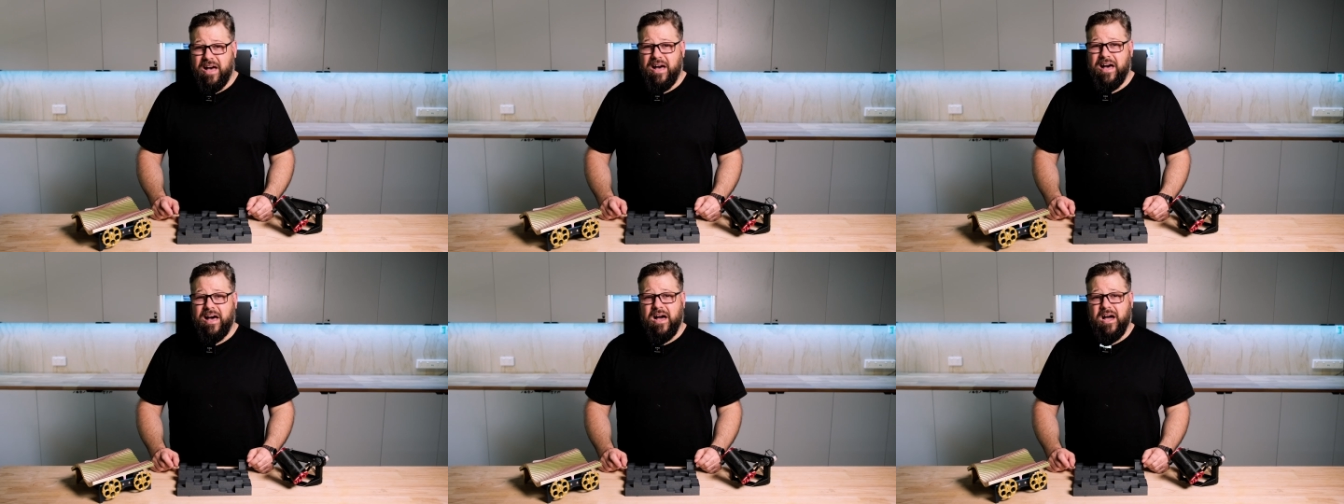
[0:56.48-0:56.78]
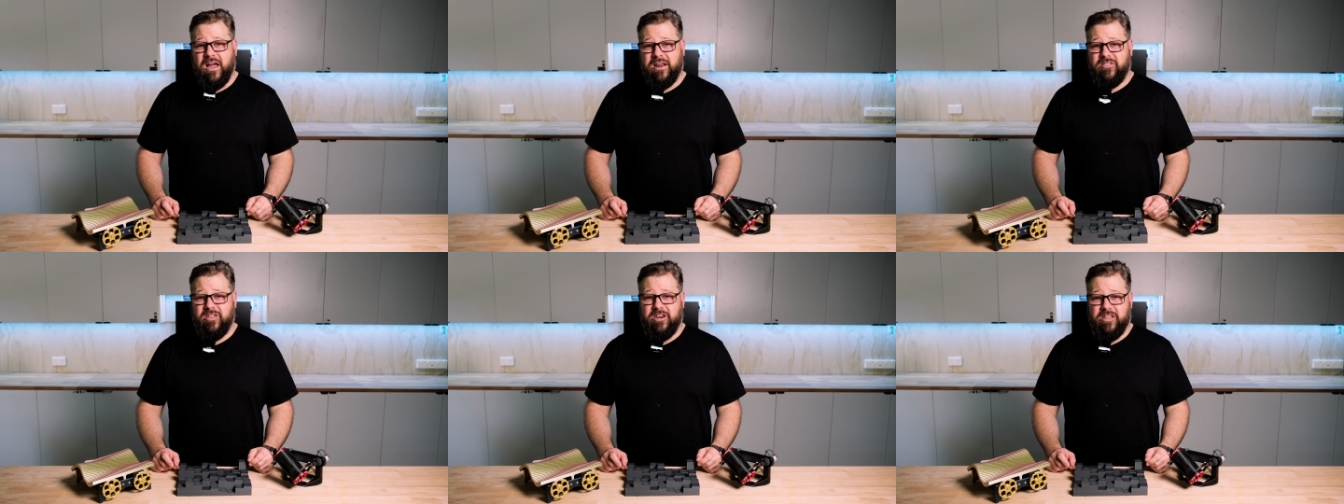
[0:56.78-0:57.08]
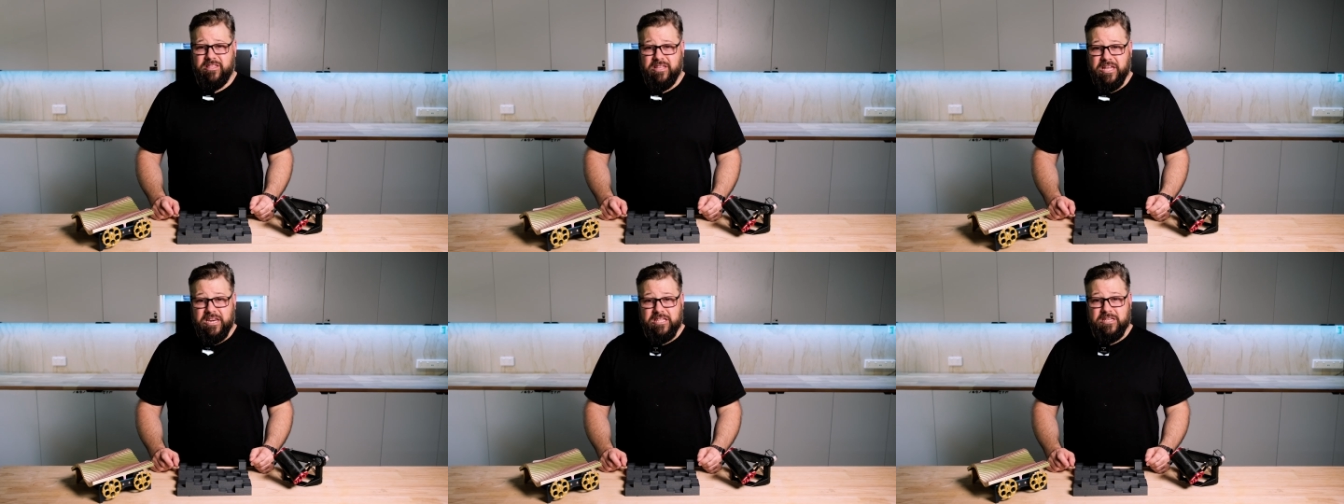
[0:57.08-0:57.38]
harder than it
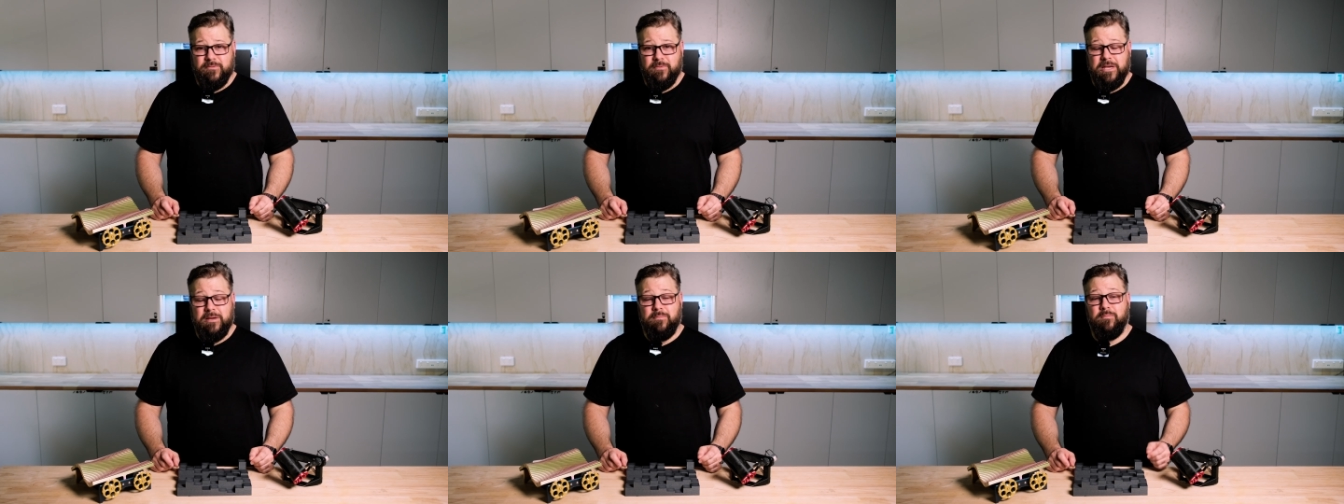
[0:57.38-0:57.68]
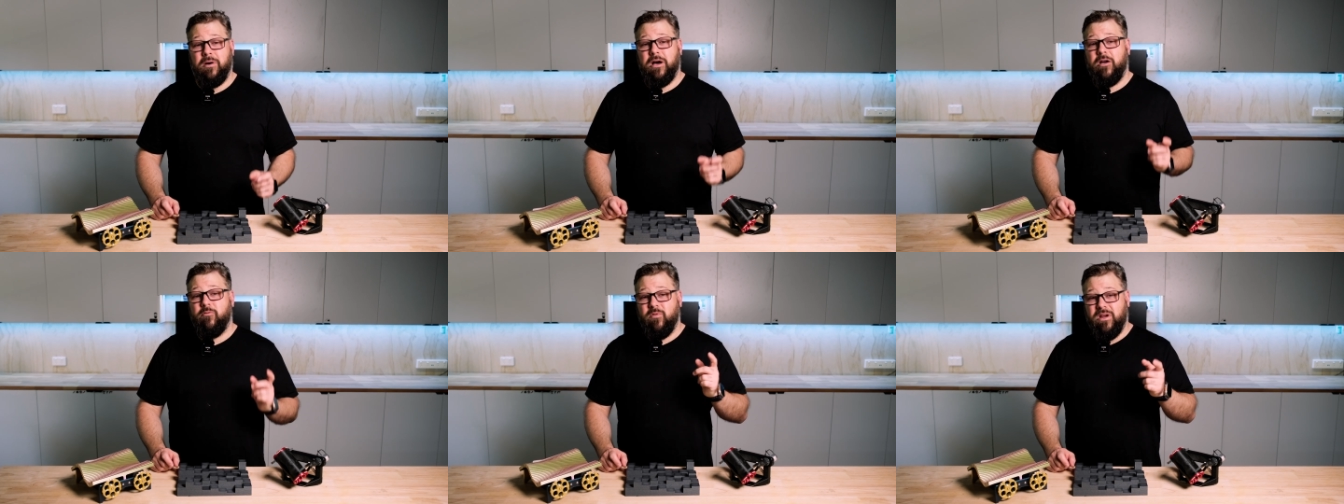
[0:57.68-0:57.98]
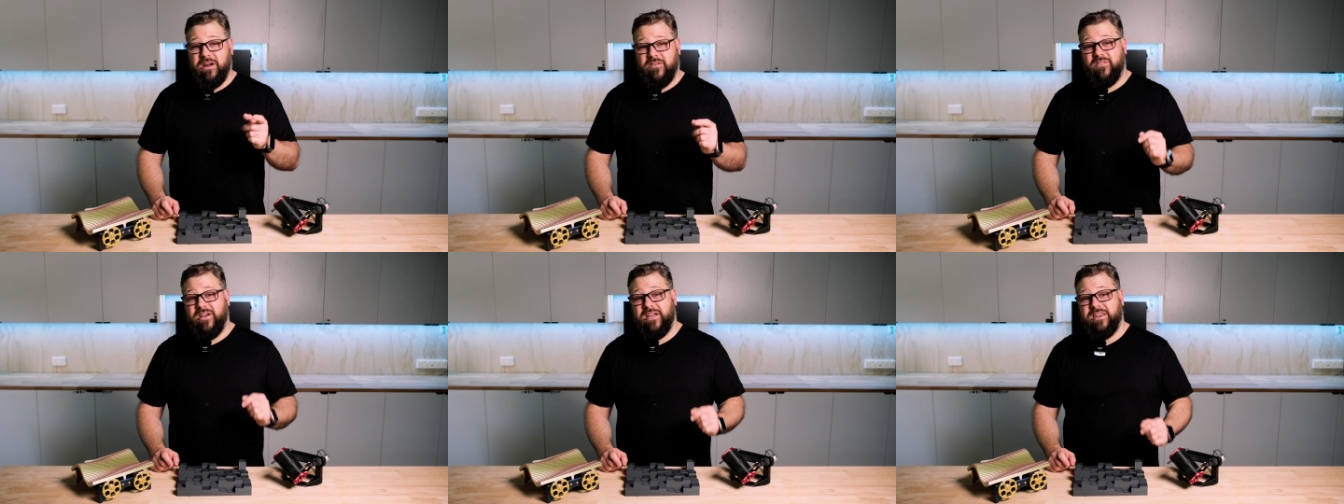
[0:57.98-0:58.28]
needed to be by
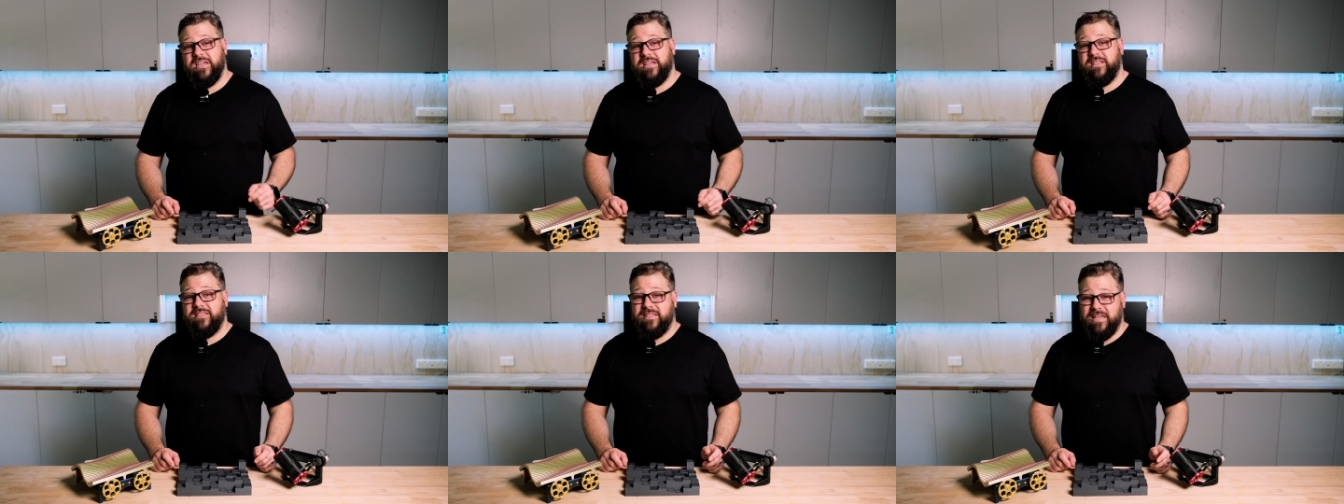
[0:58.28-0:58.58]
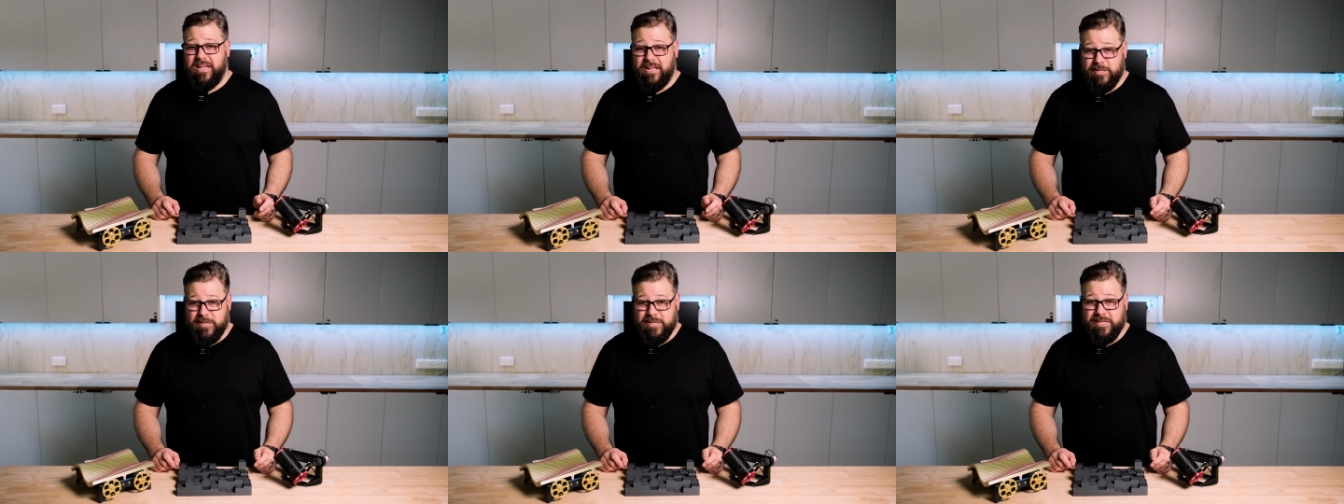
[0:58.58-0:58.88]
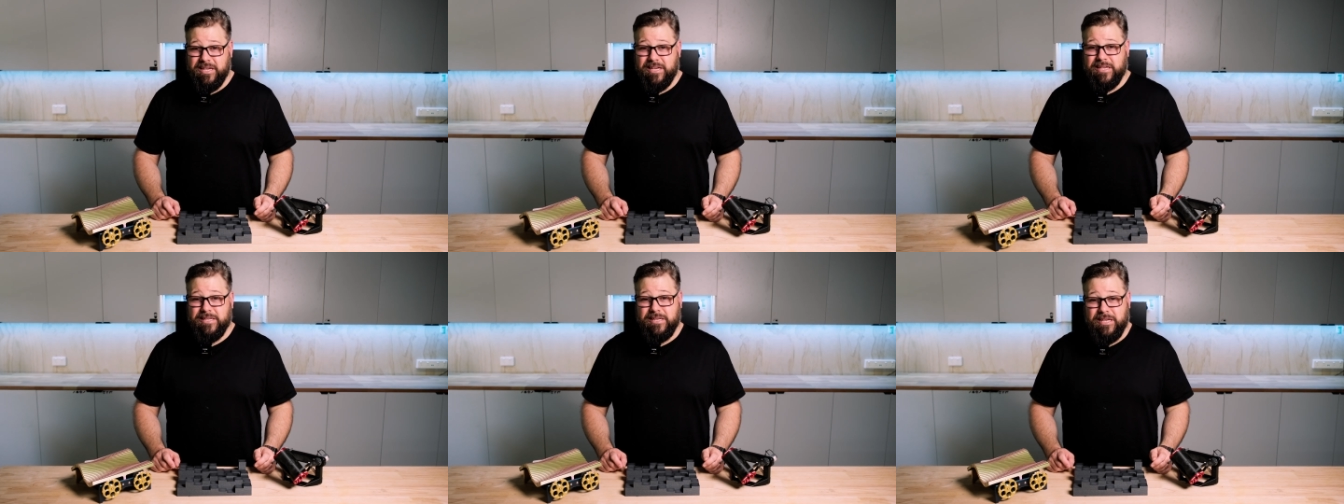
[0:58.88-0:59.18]
renovating
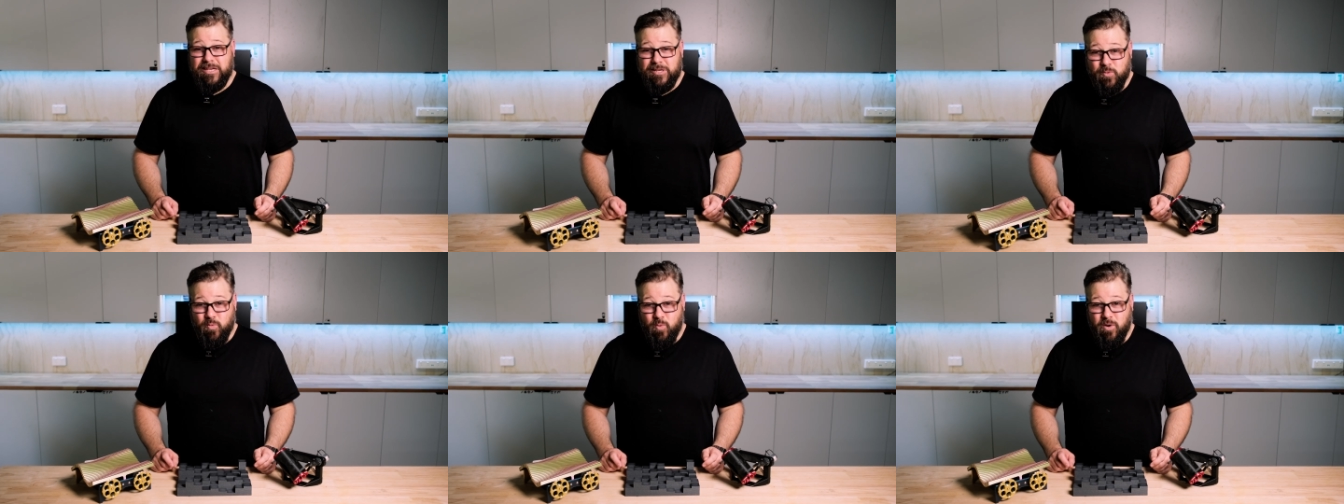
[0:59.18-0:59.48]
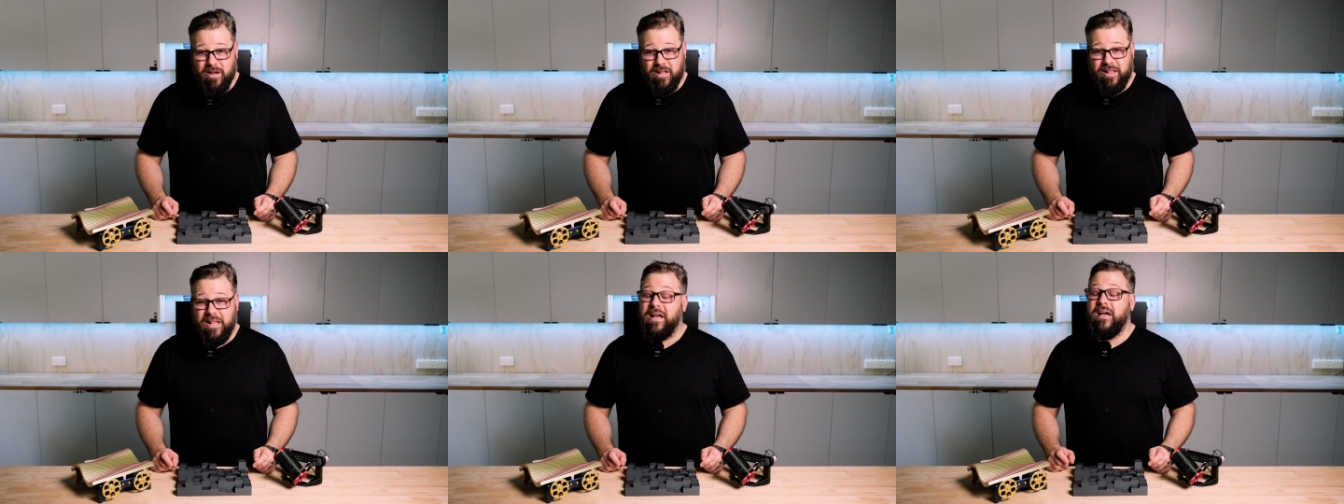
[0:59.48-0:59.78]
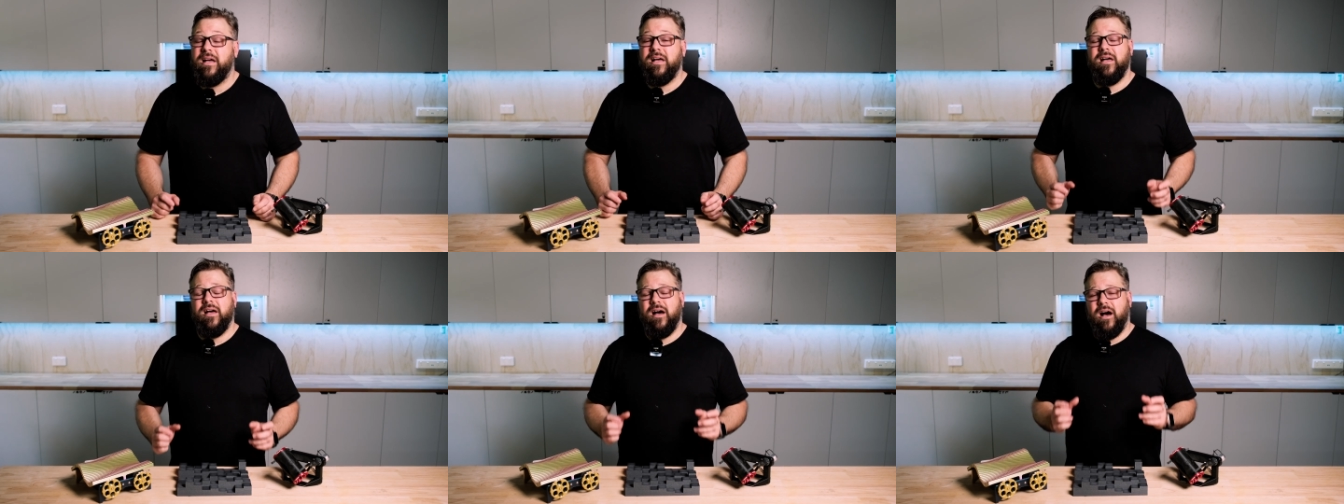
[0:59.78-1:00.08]
downstairs as well.
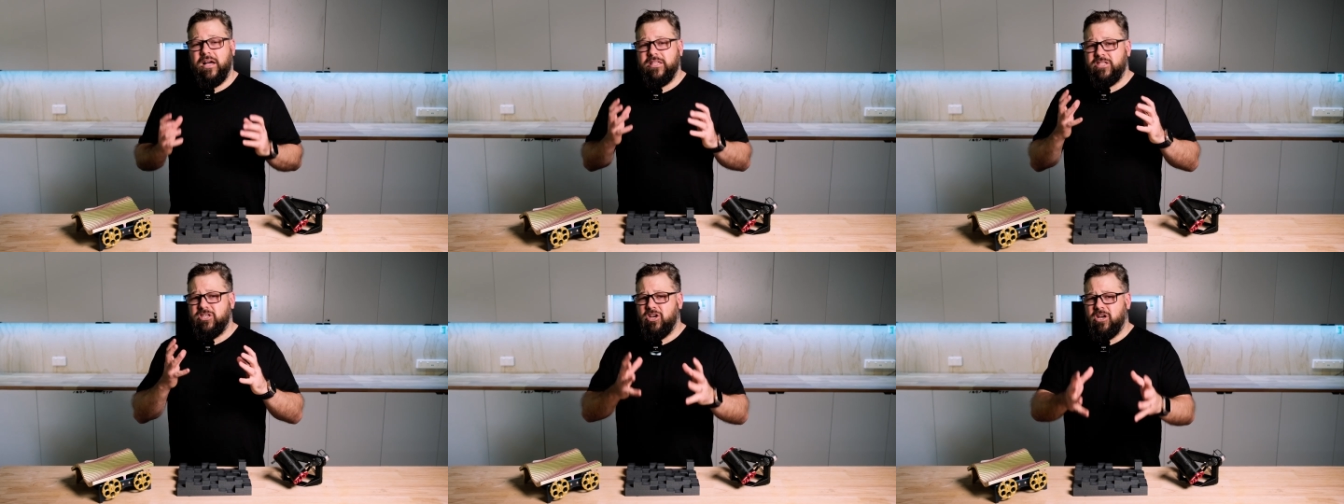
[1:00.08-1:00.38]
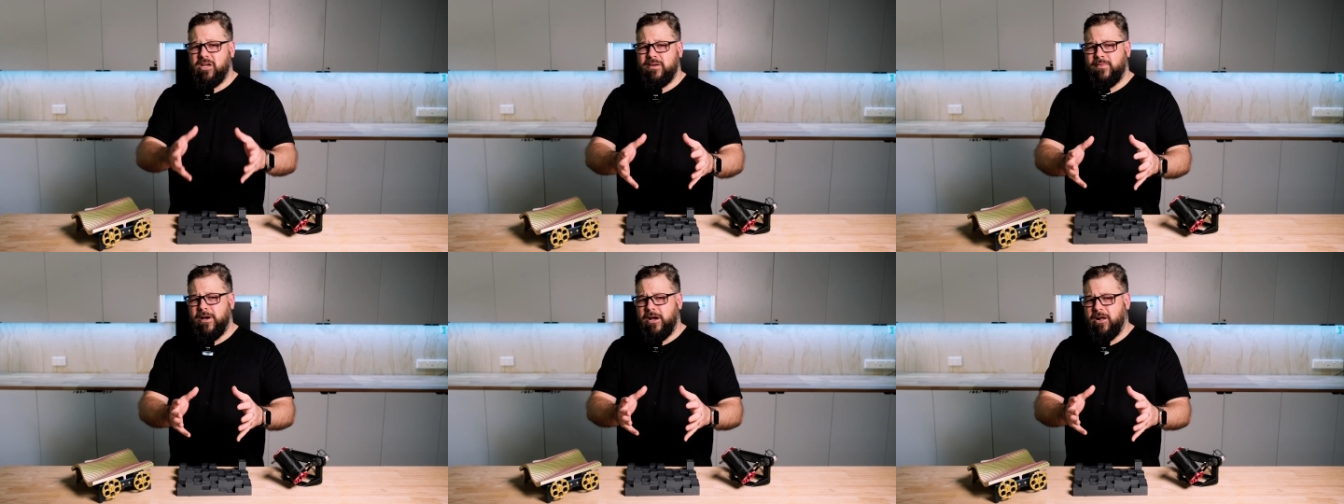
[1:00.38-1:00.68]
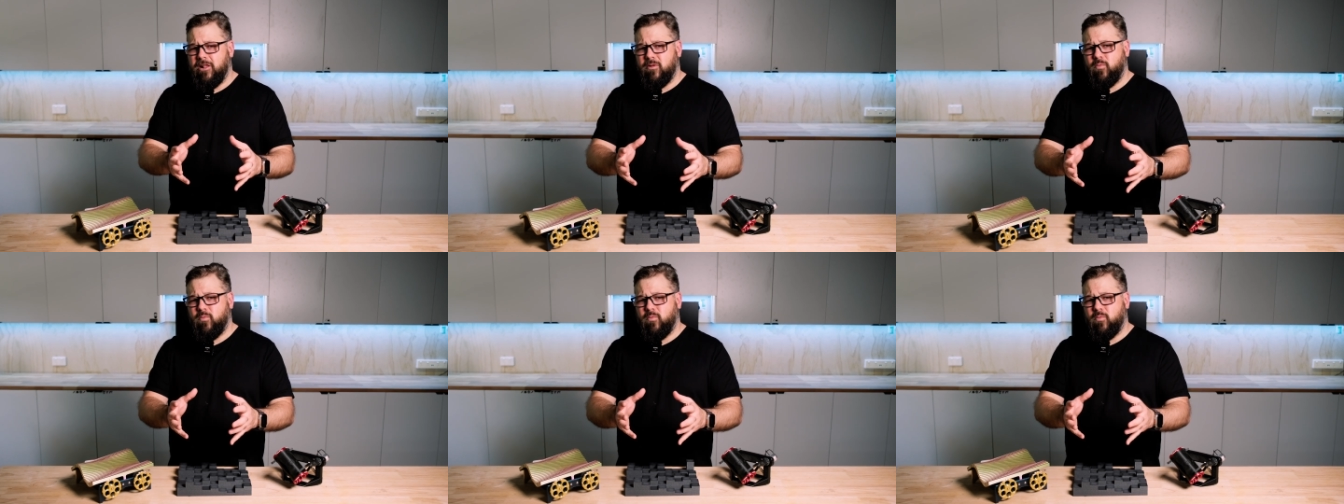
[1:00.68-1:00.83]
I turned my old